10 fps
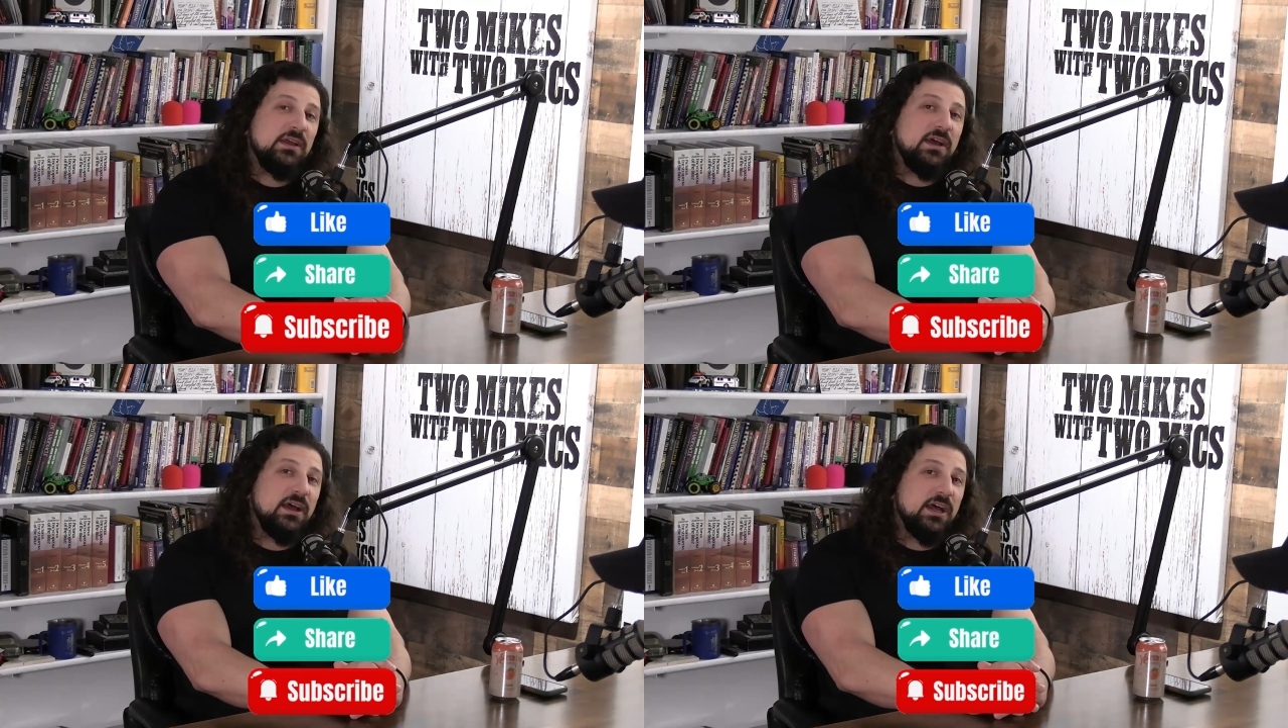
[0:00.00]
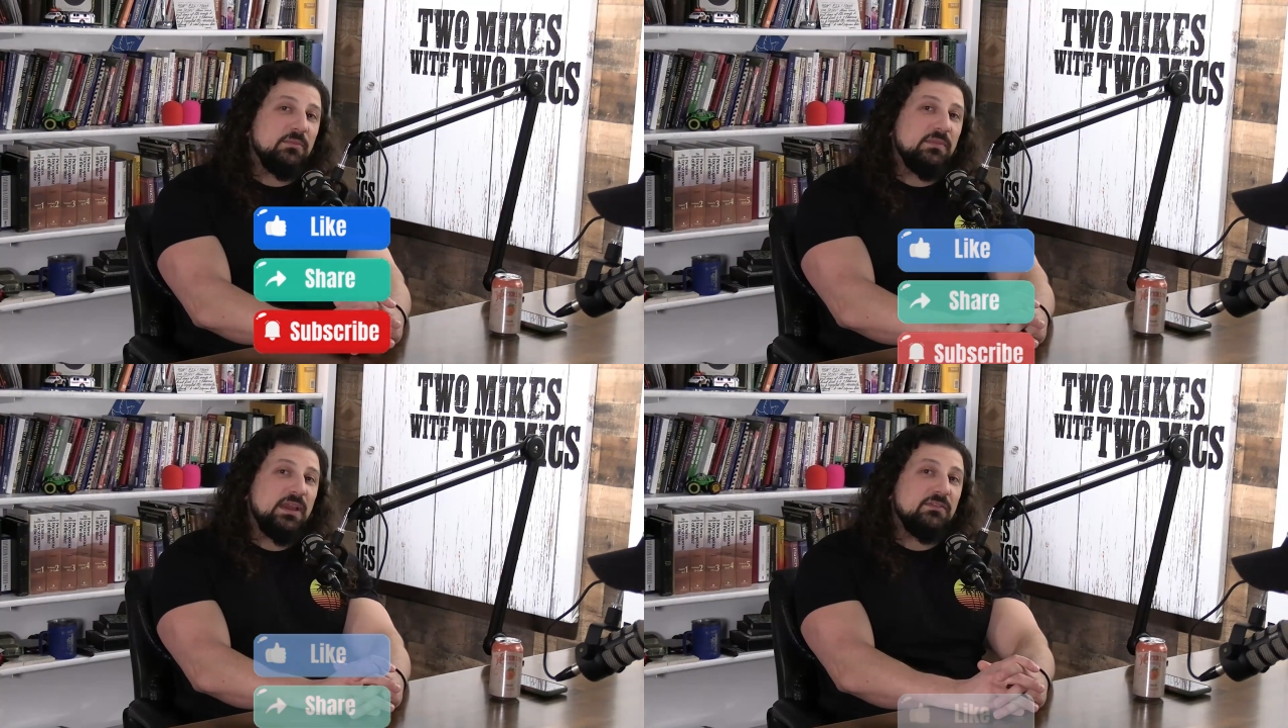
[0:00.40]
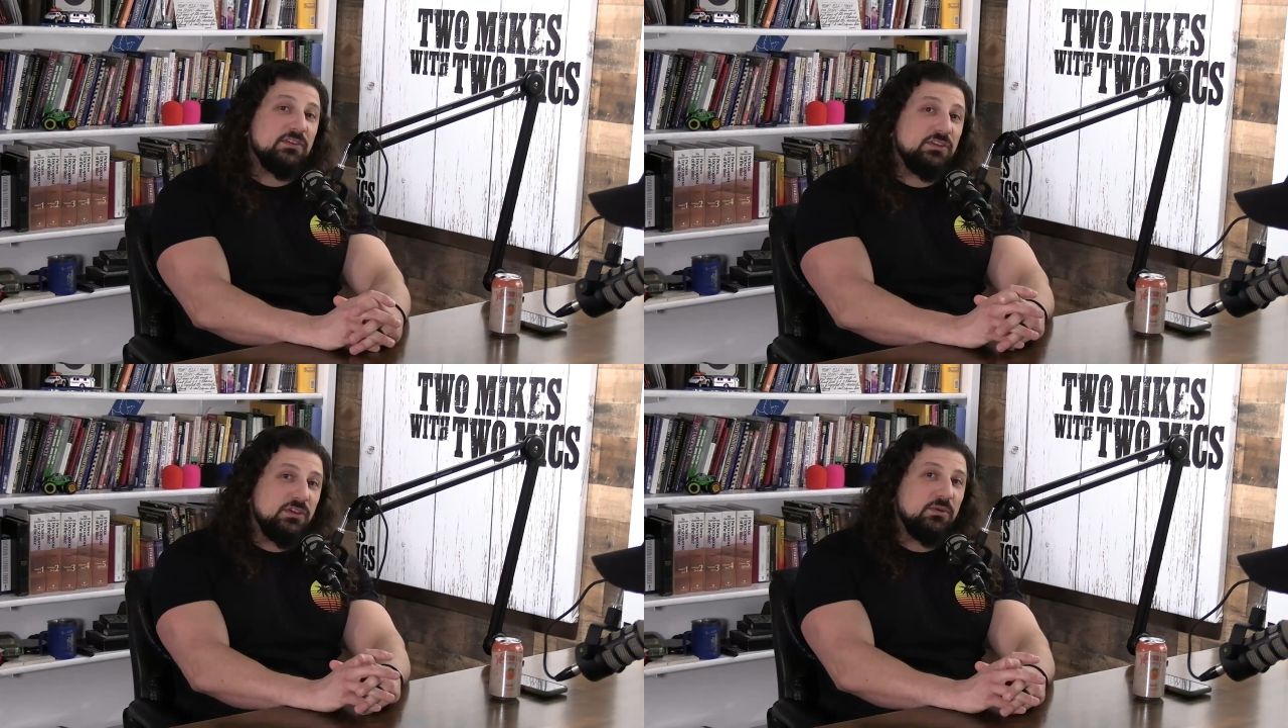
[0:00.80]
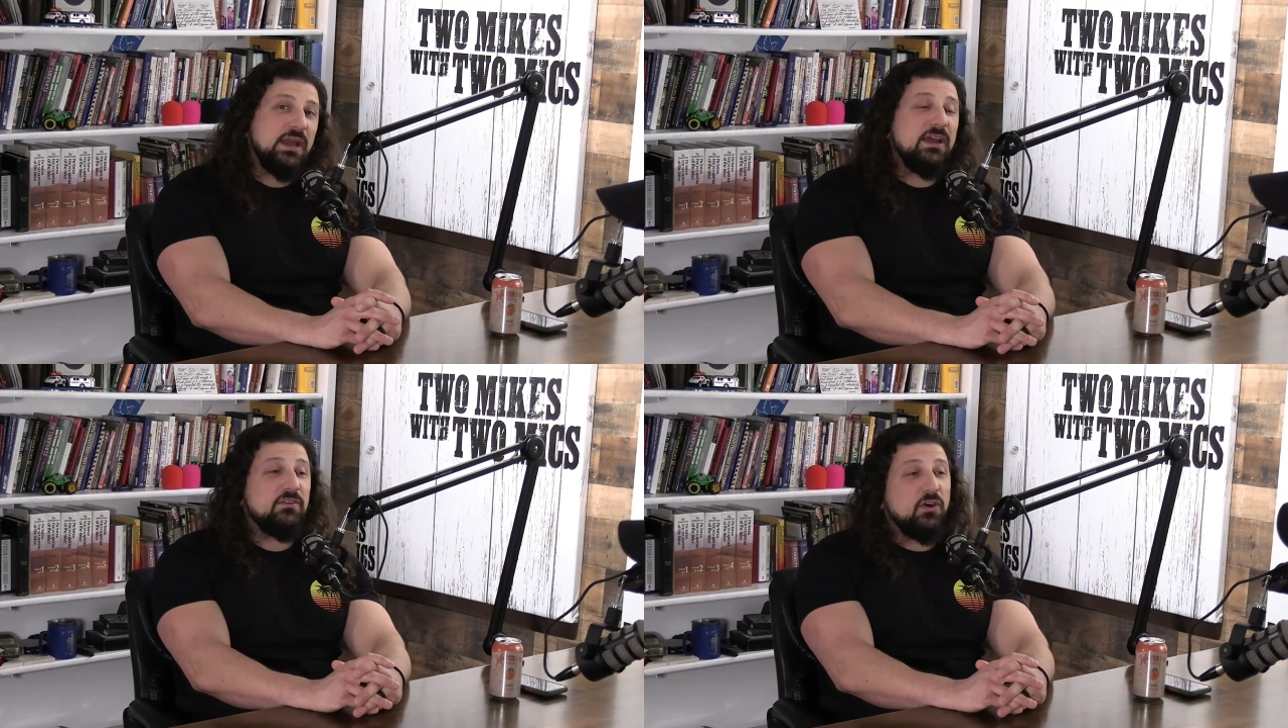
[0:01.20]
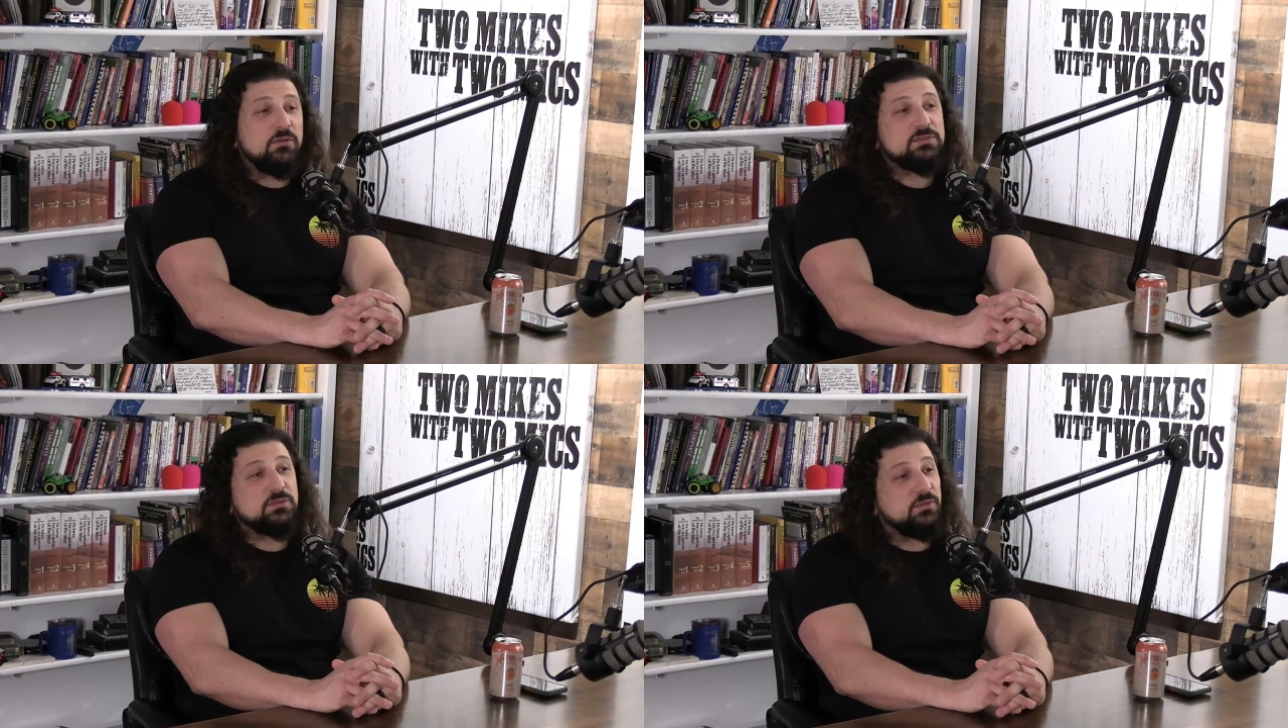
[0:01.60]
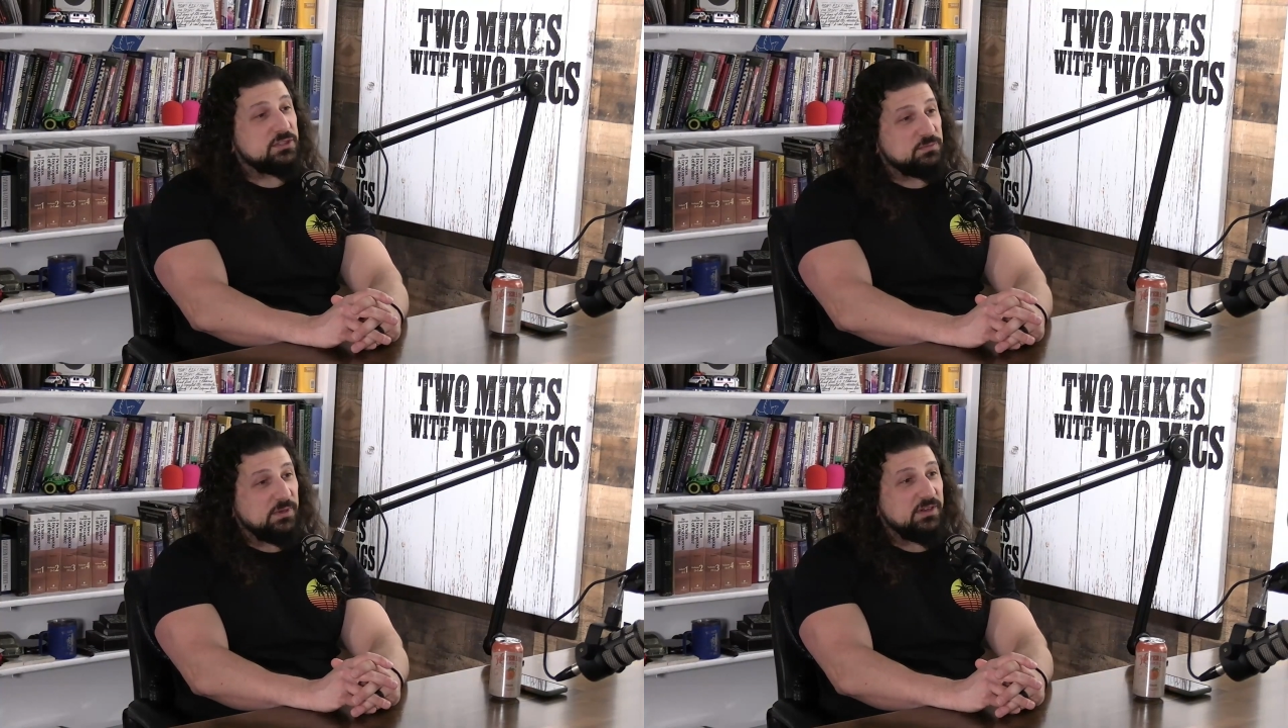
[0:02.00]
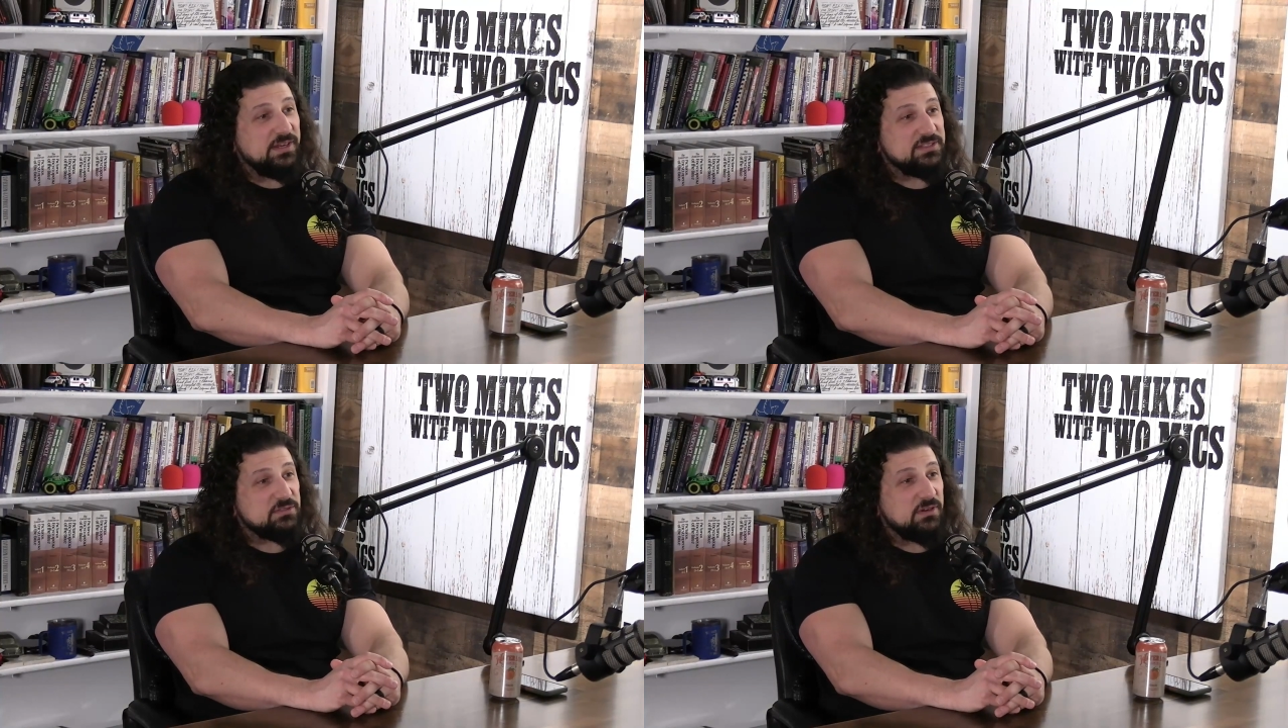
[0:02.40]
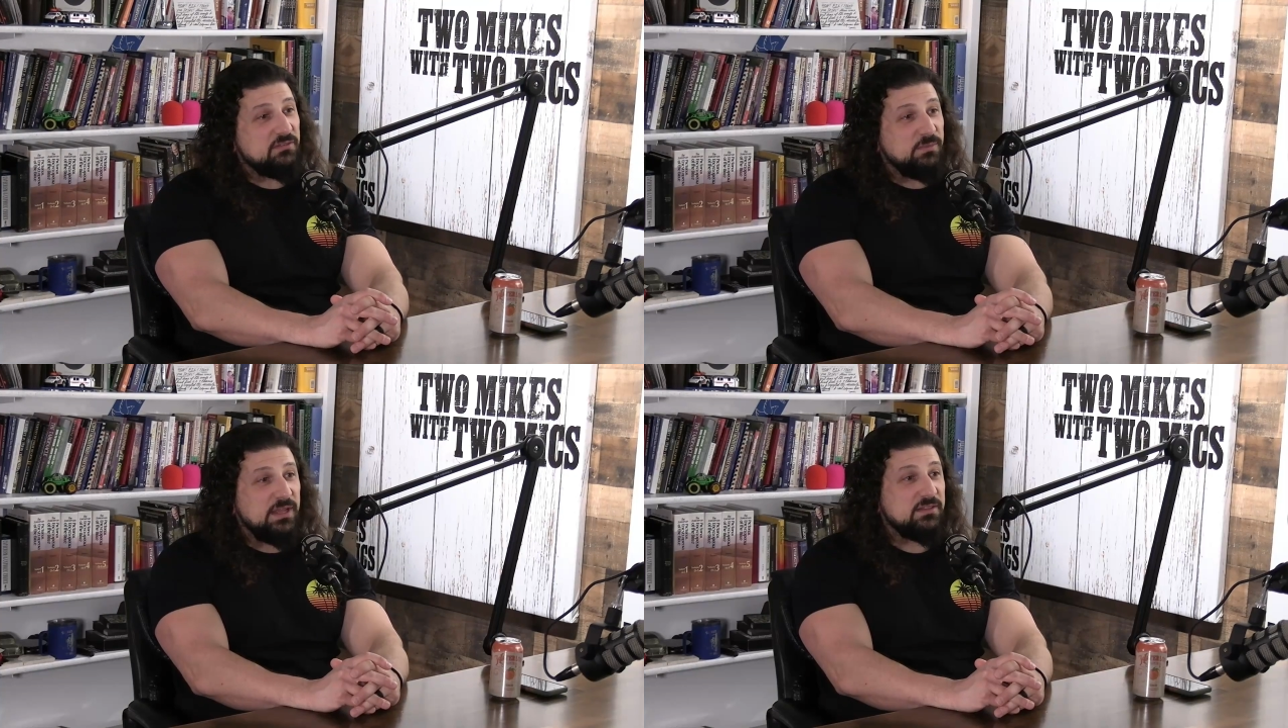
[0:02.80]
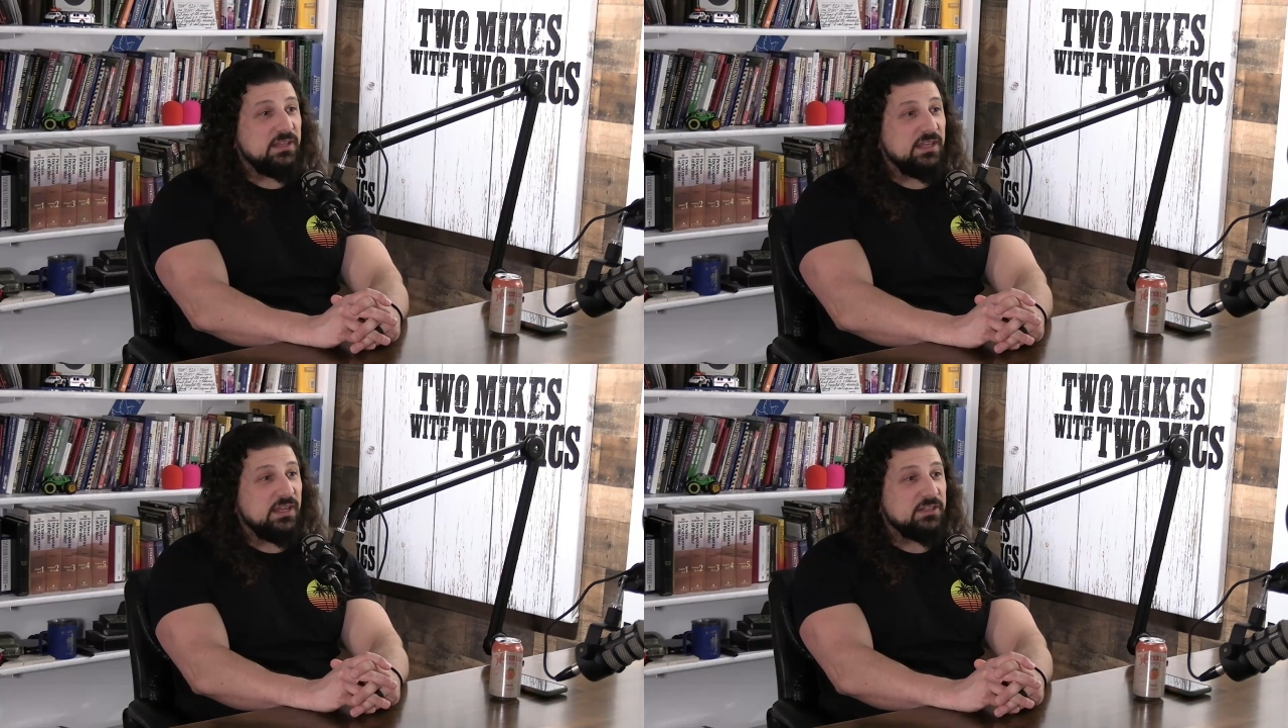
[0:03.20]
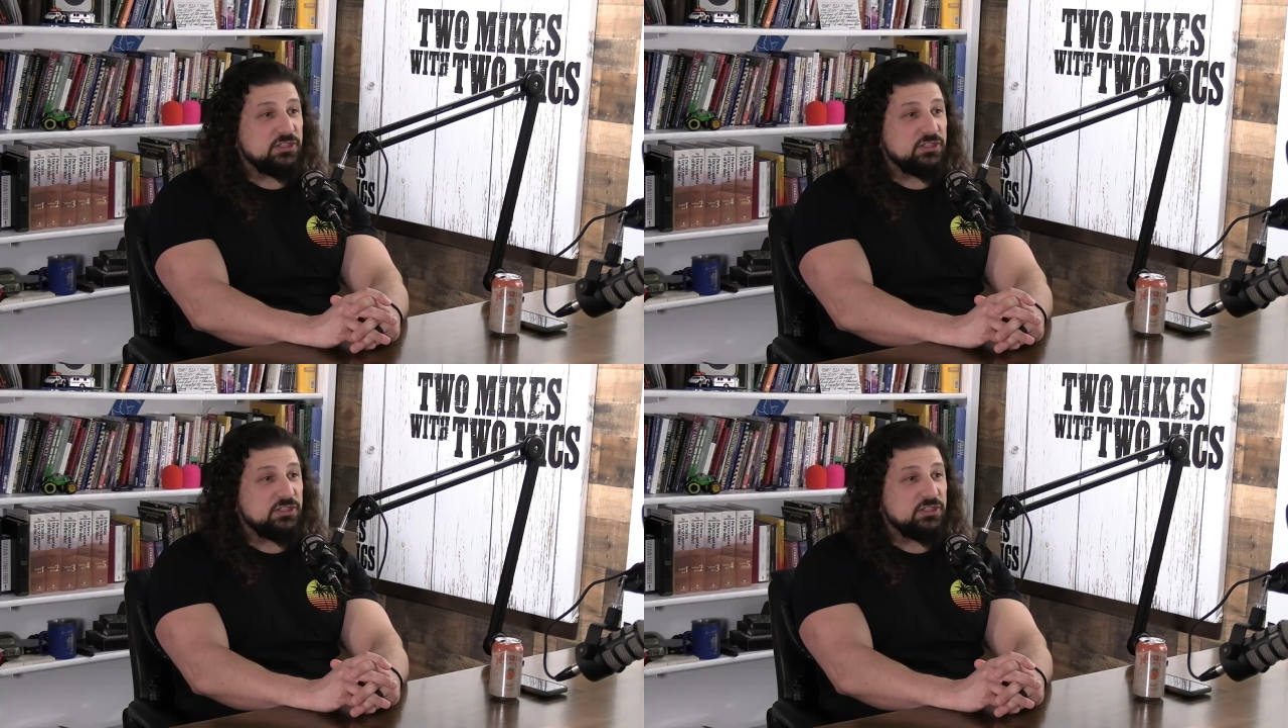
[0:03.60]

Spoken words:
If you have a homeschool experience or have met the